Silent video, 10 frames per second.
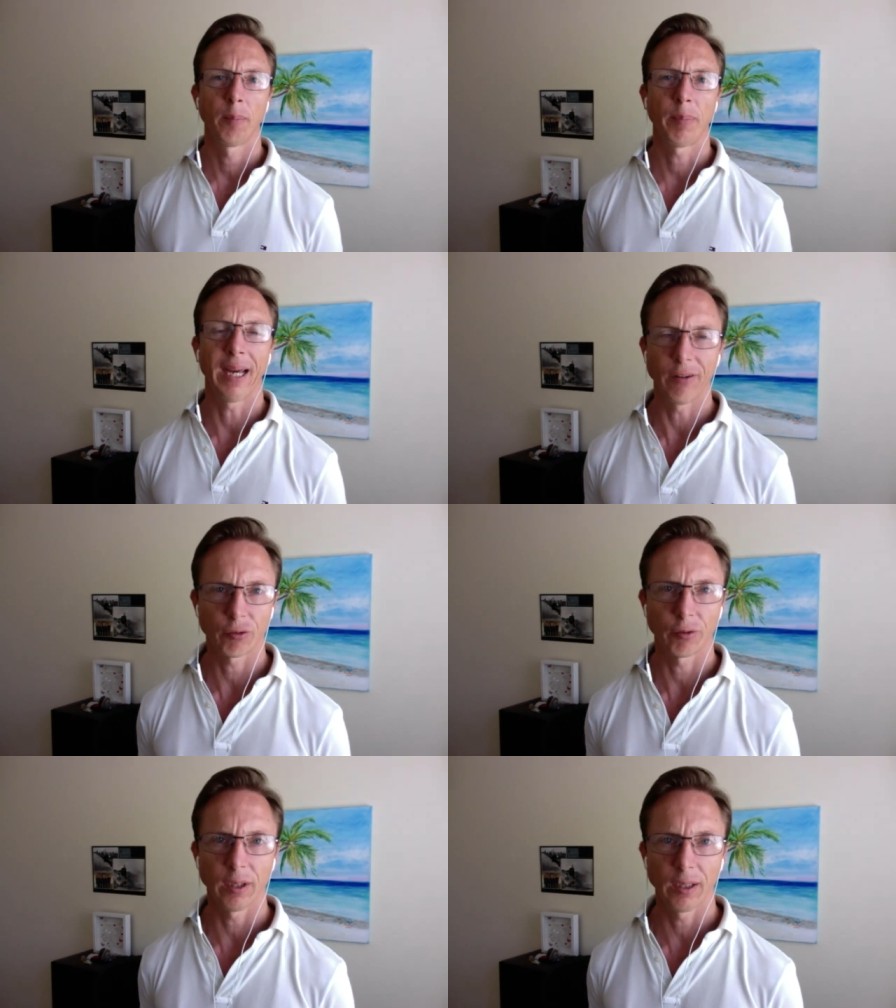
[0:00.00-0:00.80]

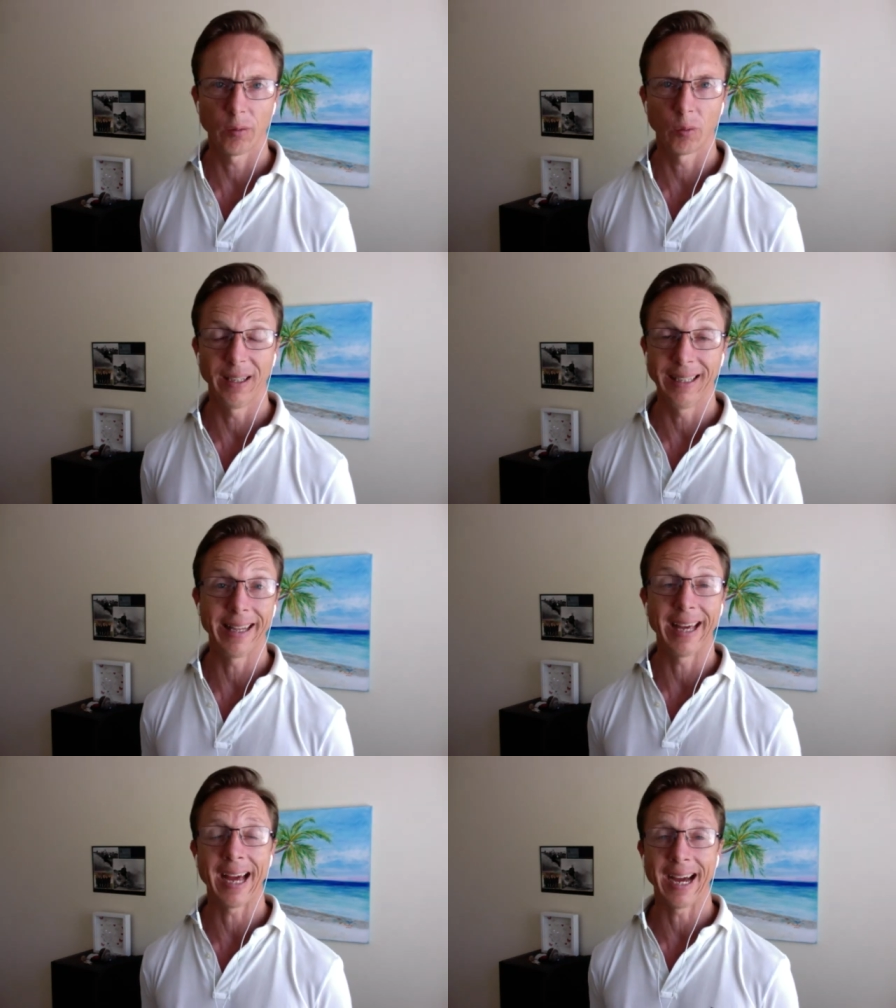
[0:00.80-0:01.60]
pantry or in
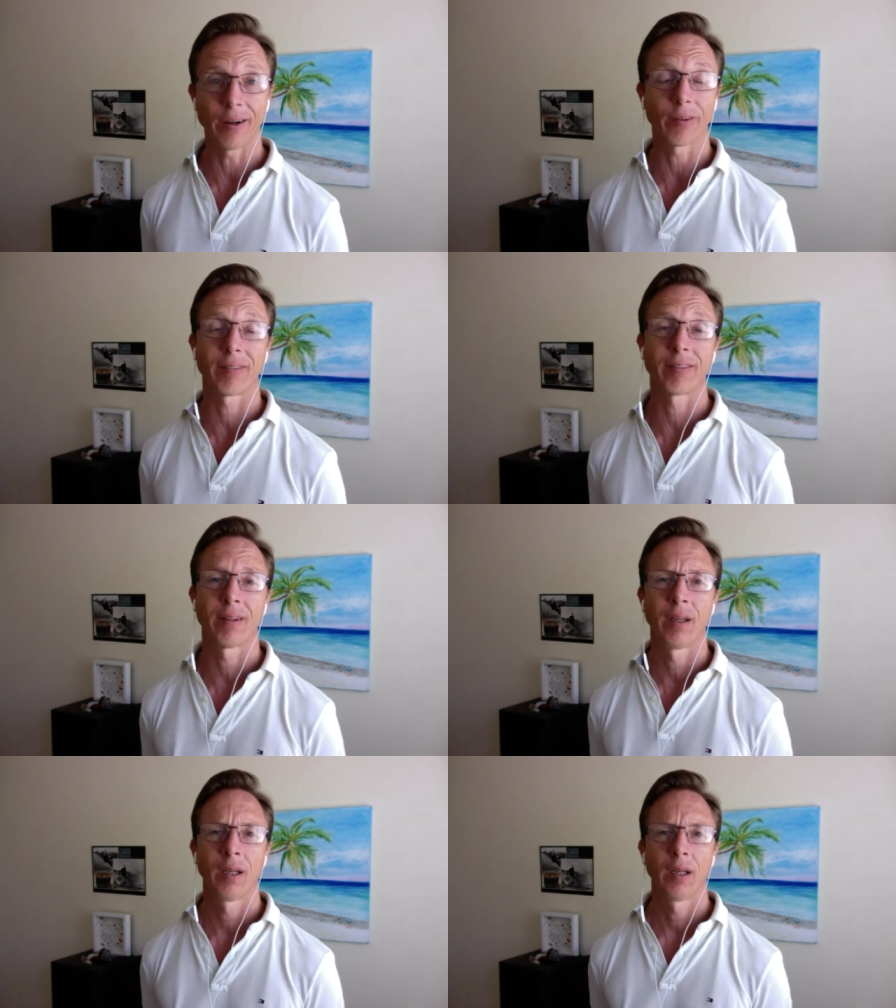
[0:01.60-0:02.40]
their house
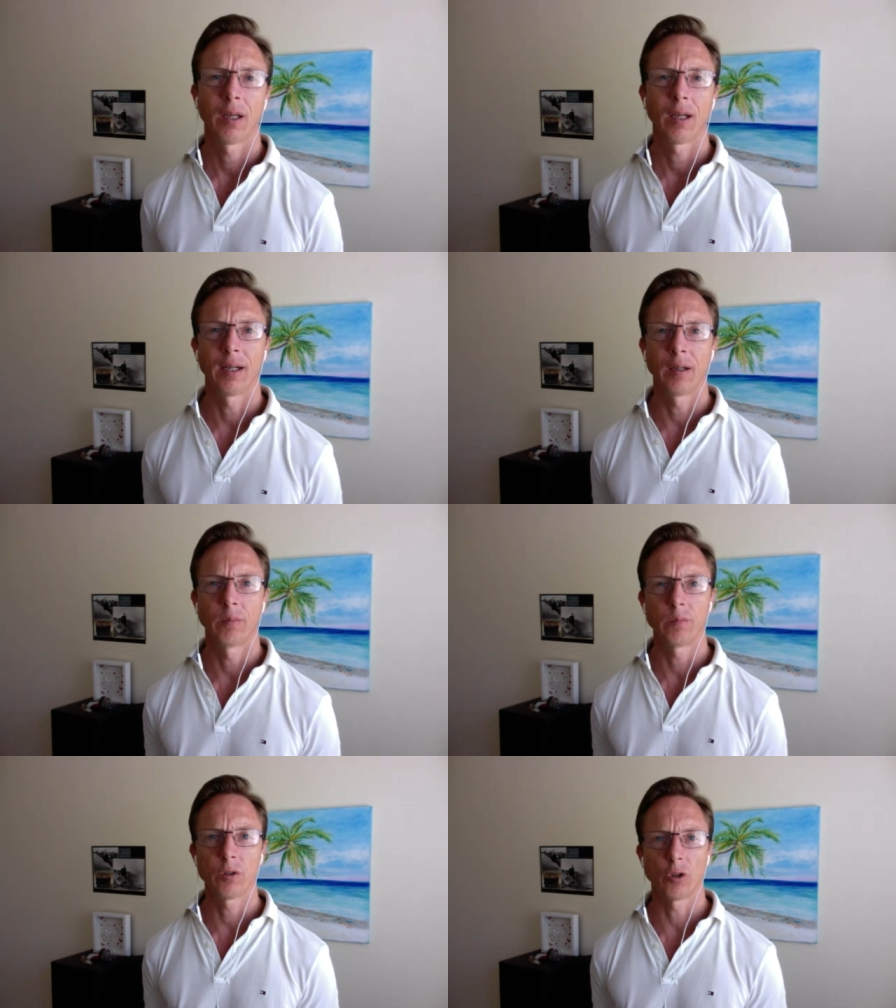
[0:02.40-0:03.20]

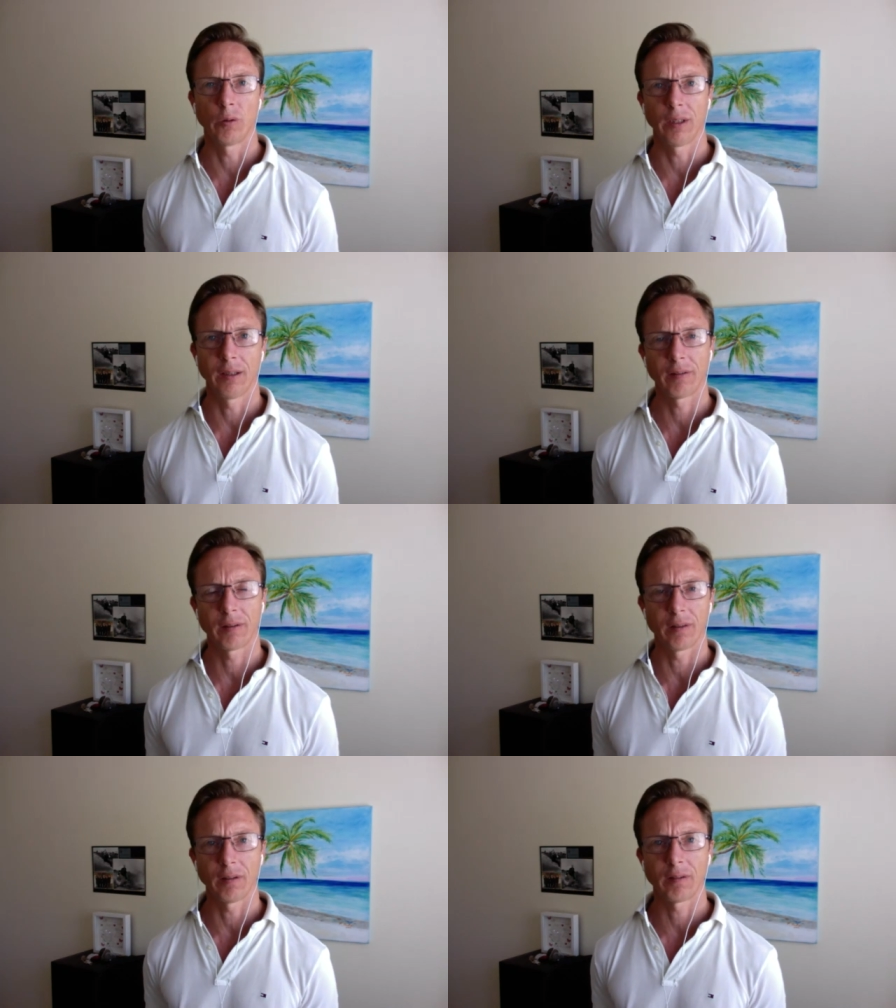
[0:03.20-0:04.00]
um, during
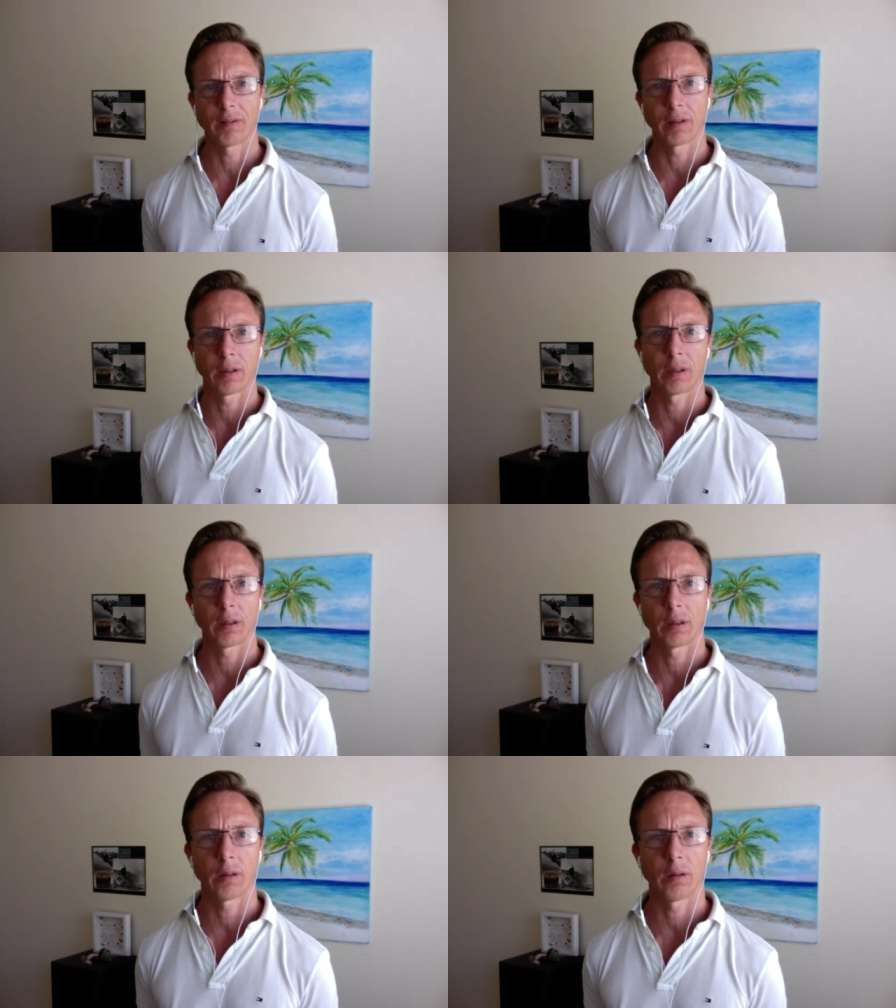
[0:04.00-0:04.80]
this this
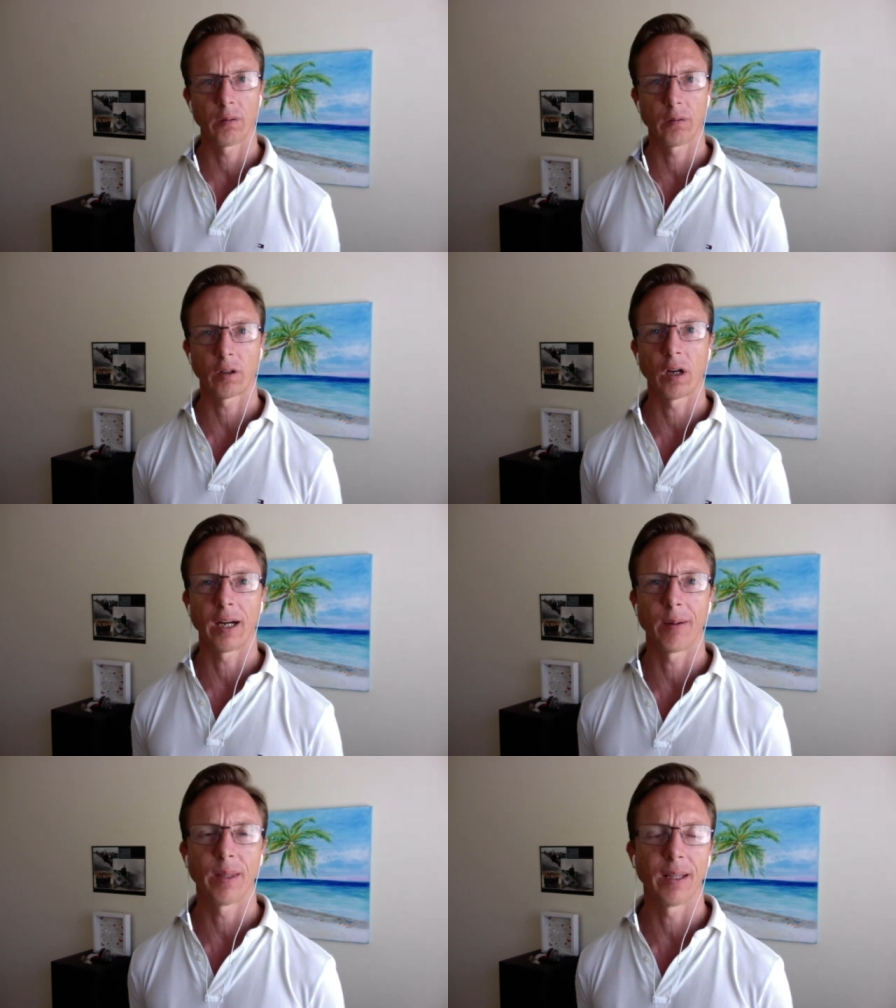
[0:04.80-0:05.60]
uh,
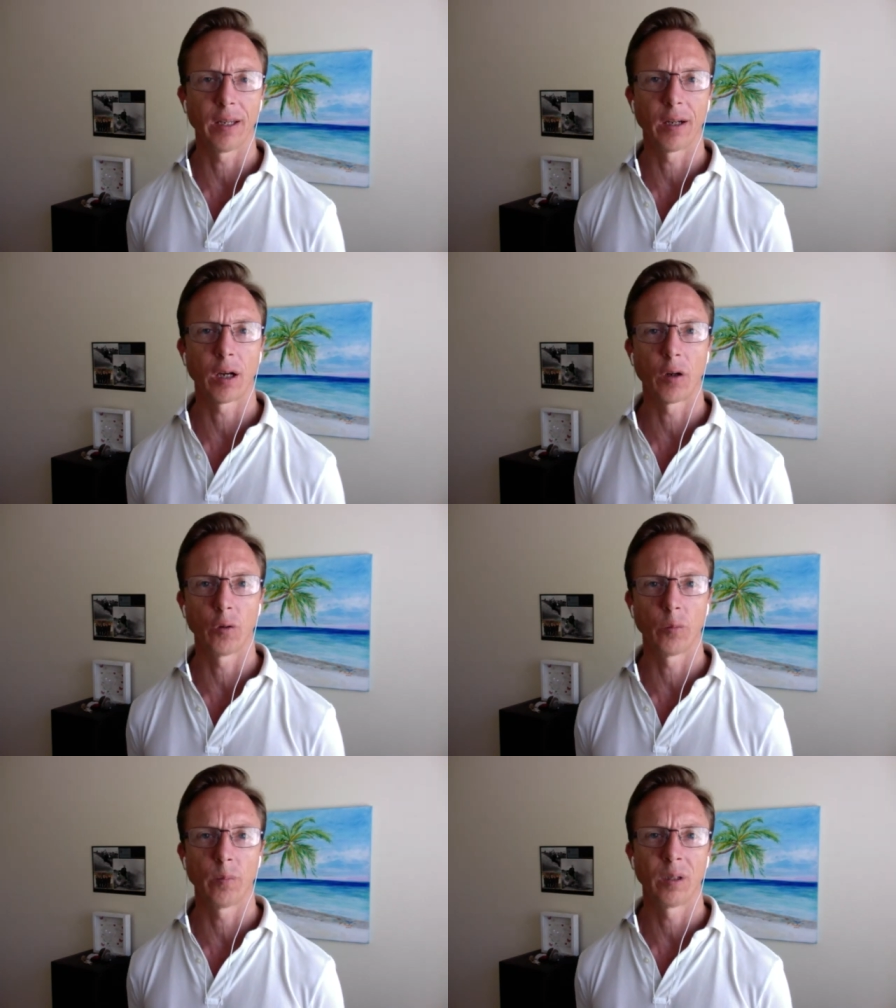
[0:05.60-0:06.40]
time that they're
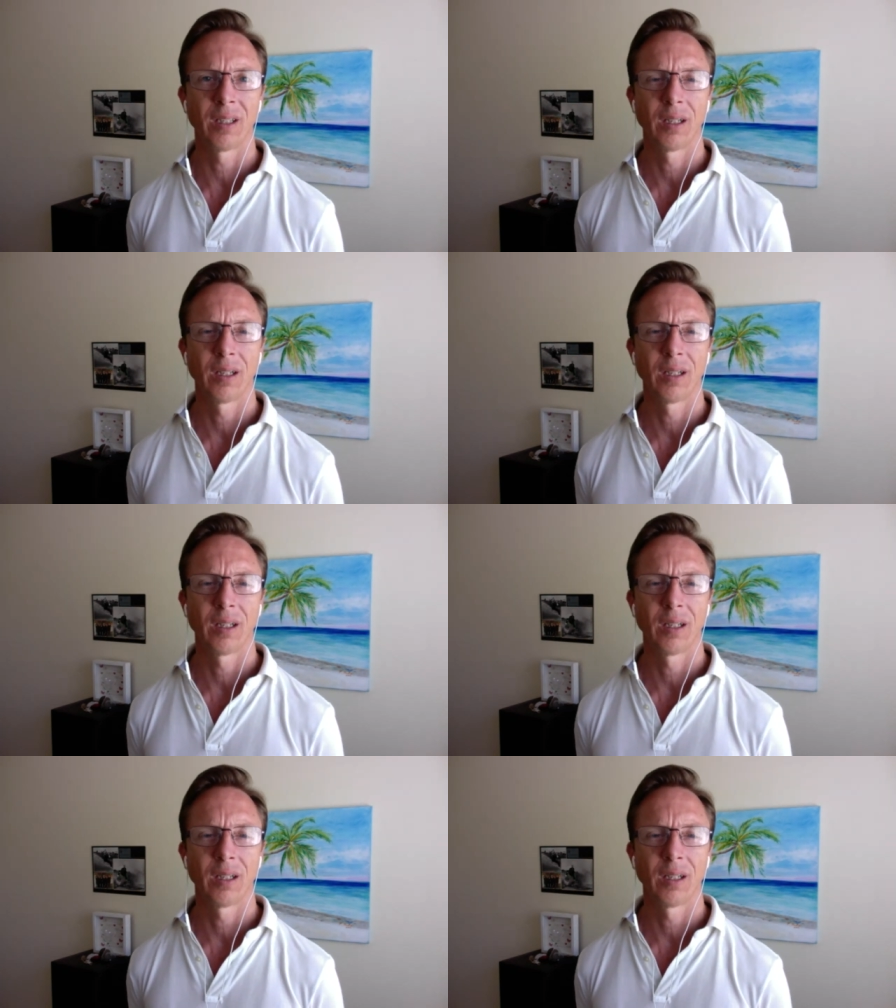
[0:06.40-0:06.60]
home?